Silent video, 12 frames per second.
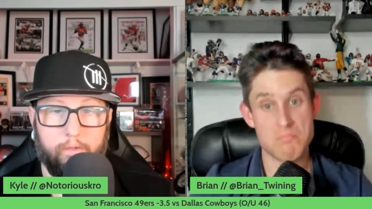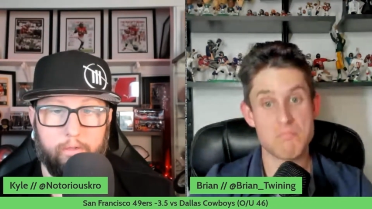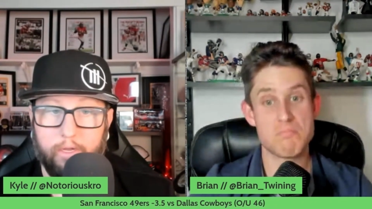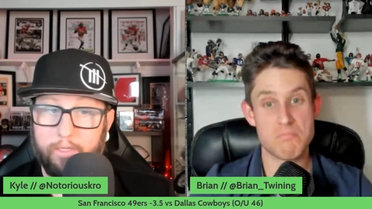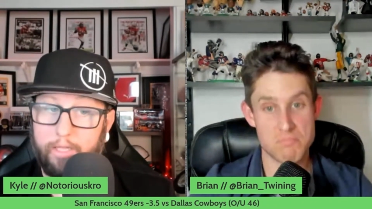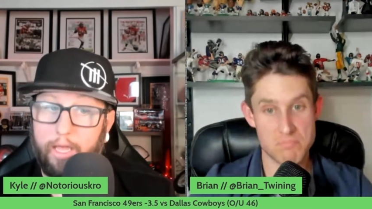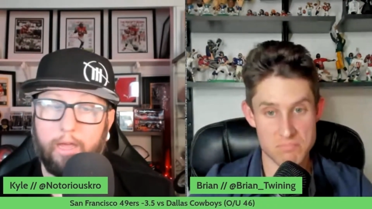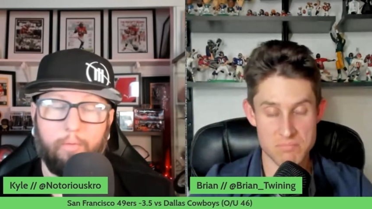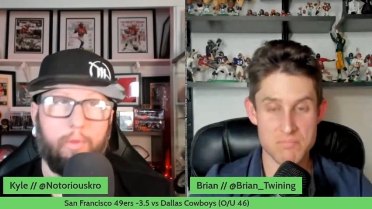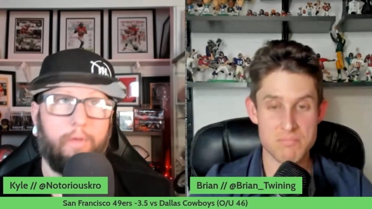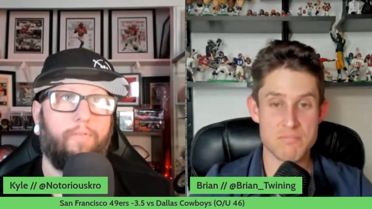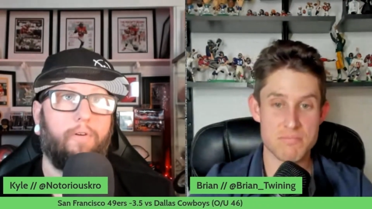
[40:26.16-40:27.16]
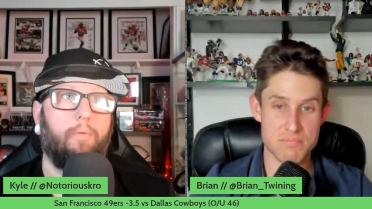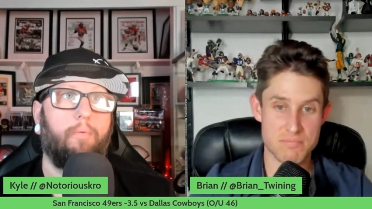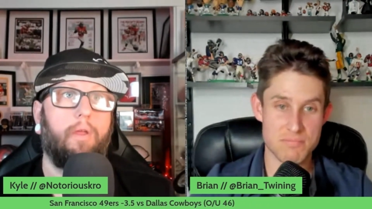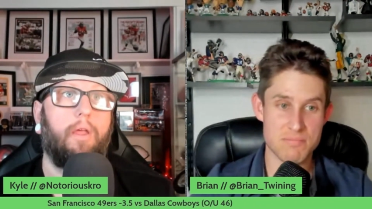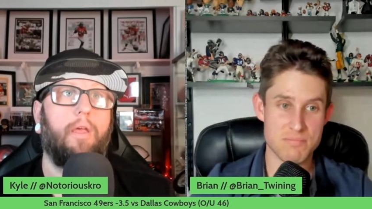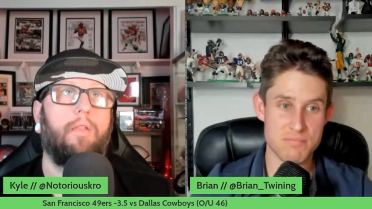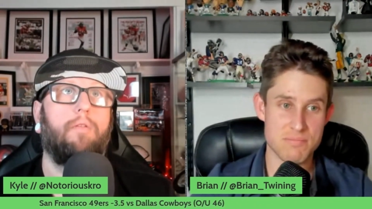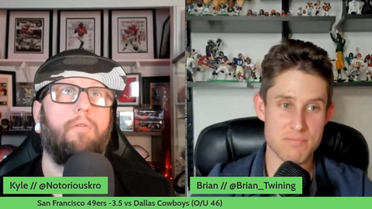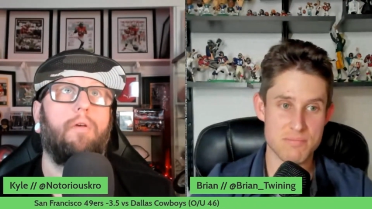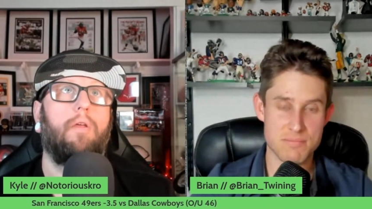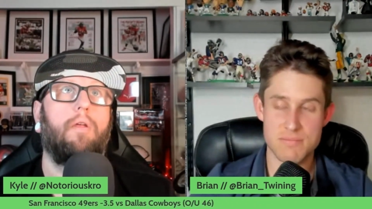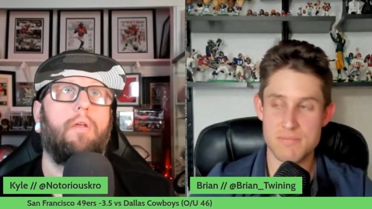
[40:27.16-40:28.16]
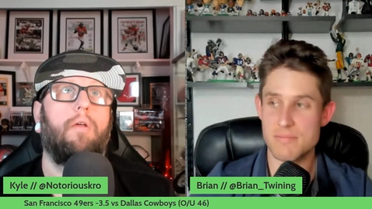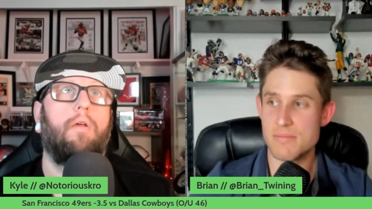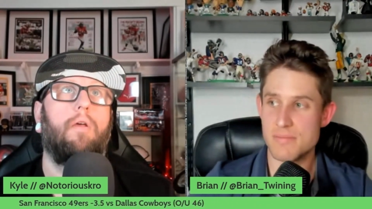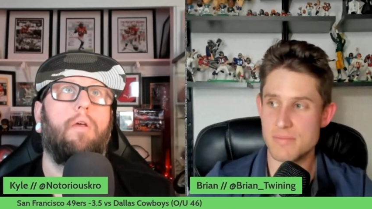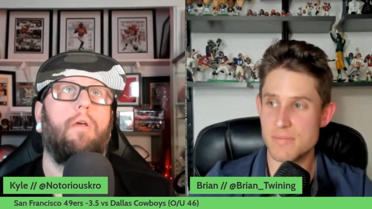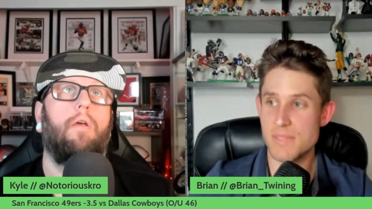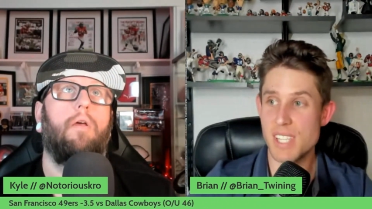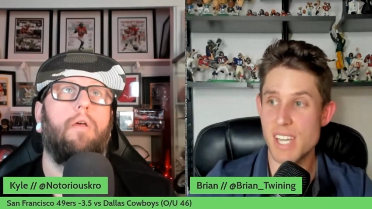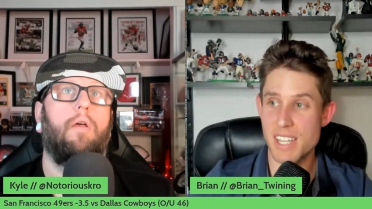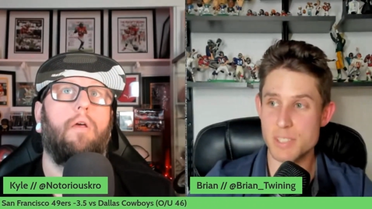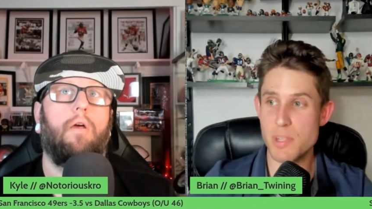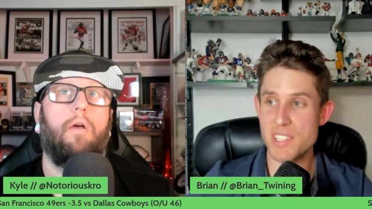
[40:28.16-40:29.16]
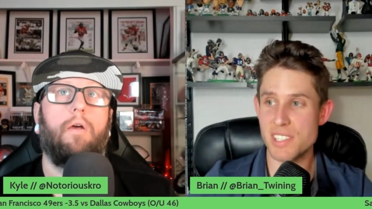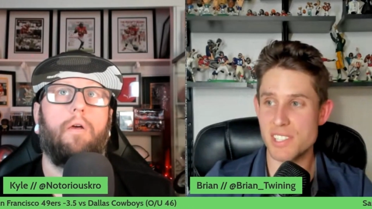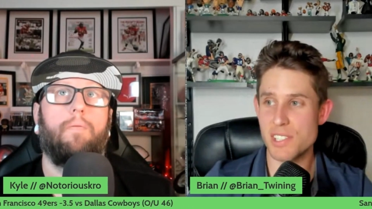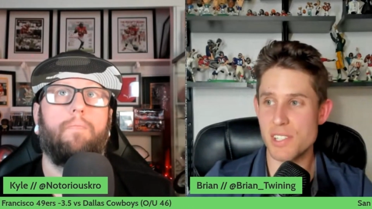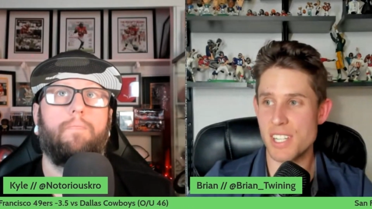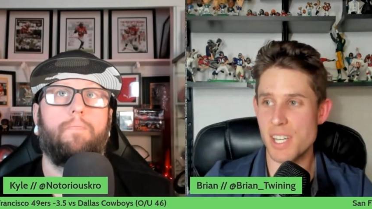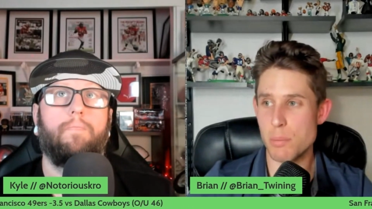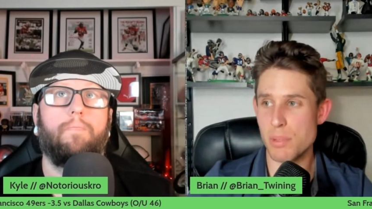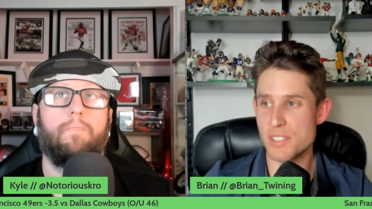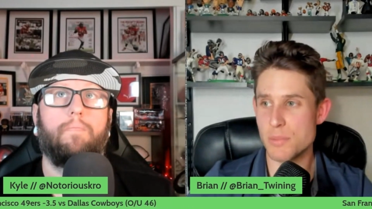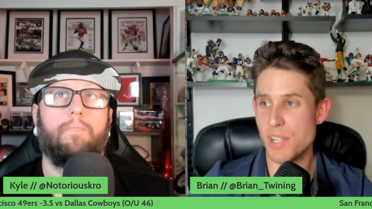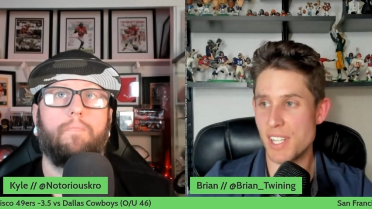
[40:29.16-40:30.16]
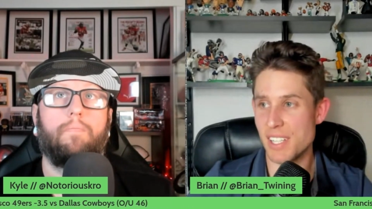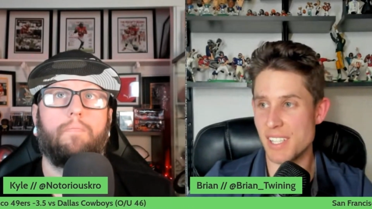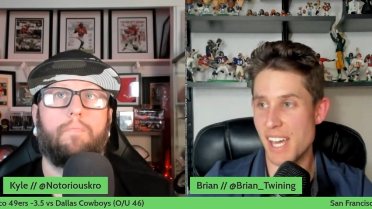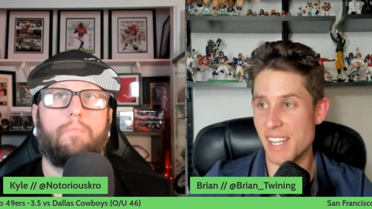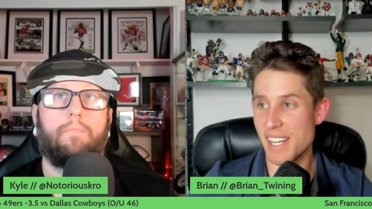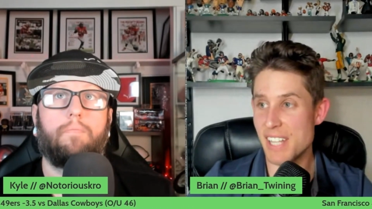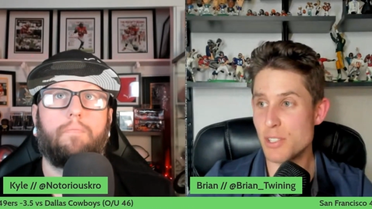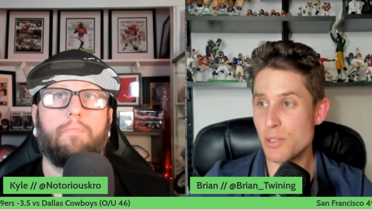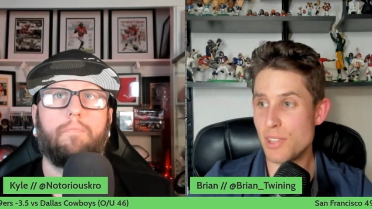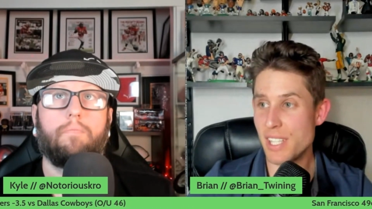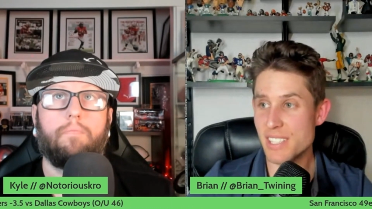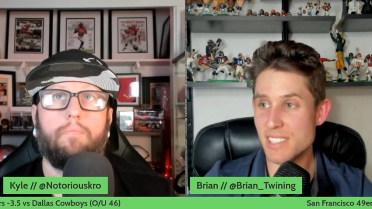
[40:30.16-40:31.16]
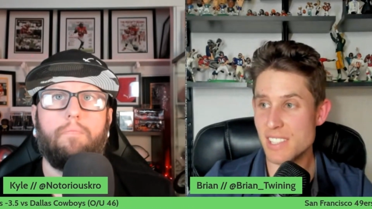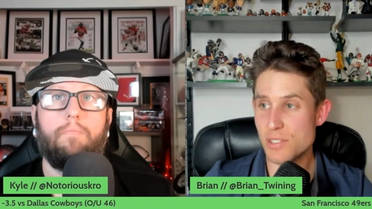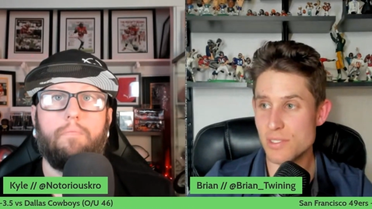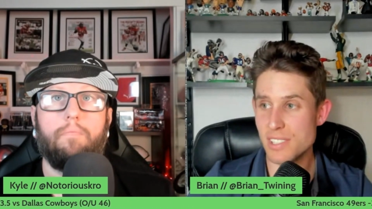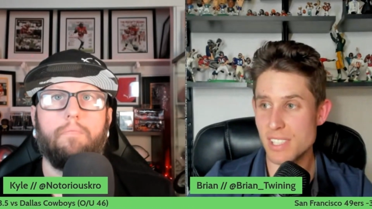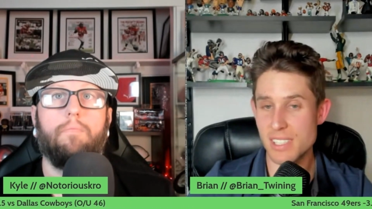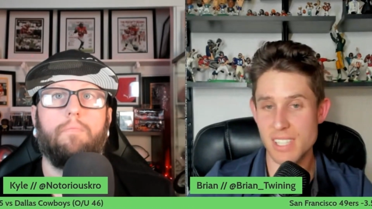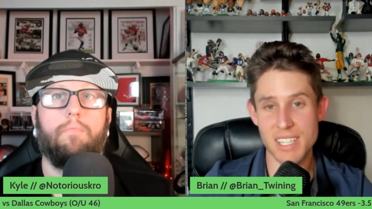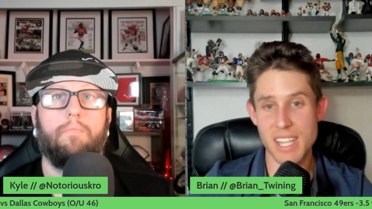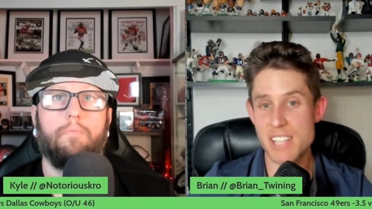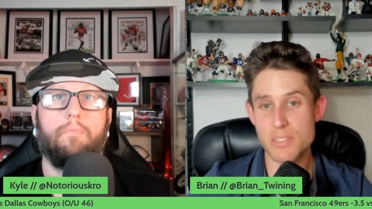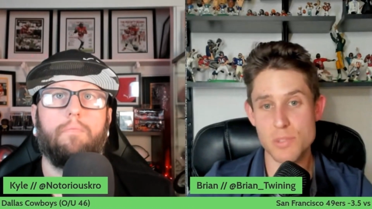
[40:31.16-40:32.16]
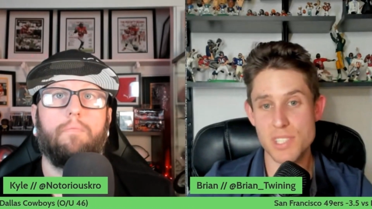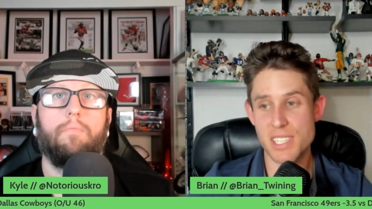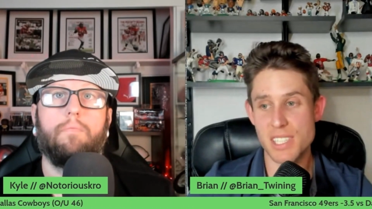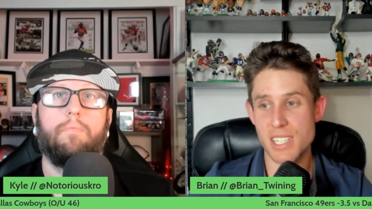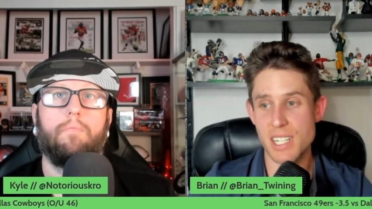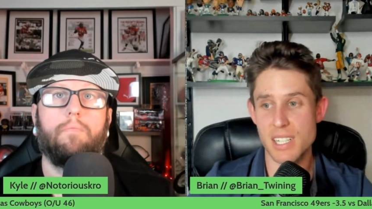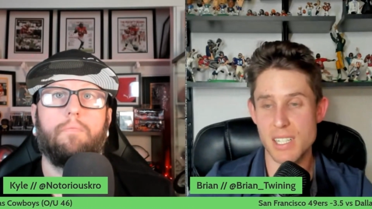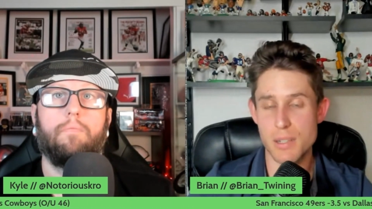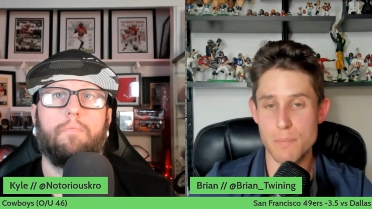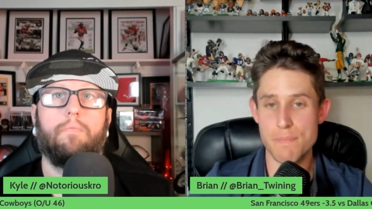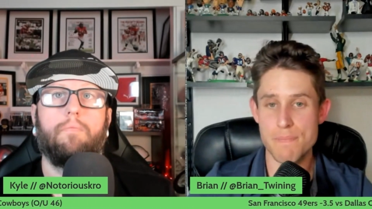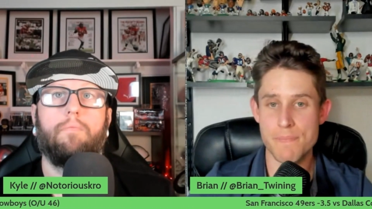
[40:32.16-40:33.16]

Speaker 1: because that could be a fun way to get to it.
Speaker 2: Yeah, especially because um, you're going to get plus money on that. And I do think it's interesting. Like last week, um,